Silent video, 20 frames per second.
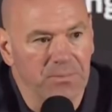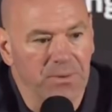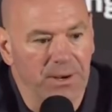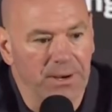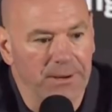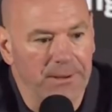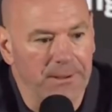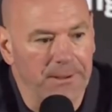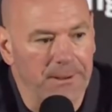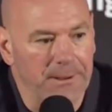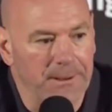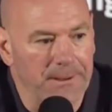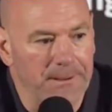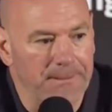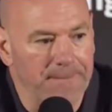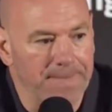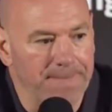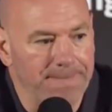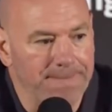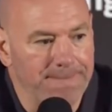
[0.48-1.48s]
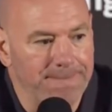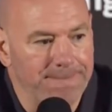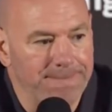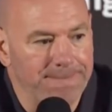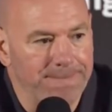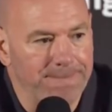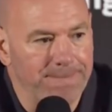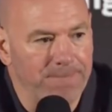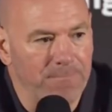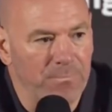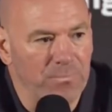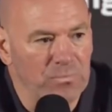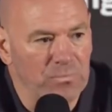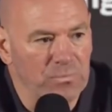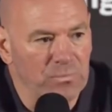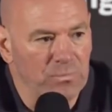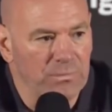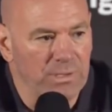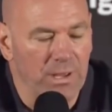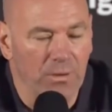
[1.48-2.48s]
Bro, I'm gonna be real. I
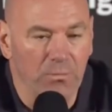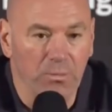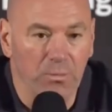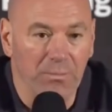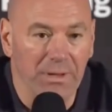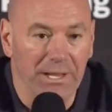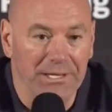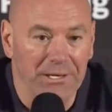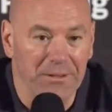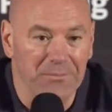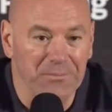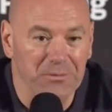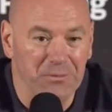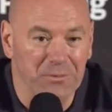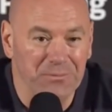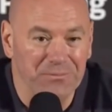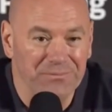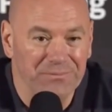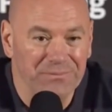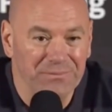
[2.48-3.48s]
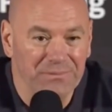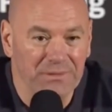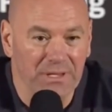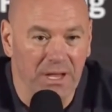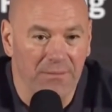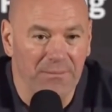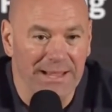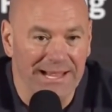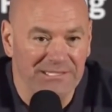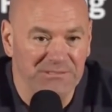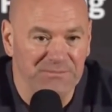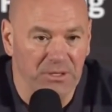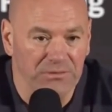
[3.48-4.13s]
haven't recorded in so long.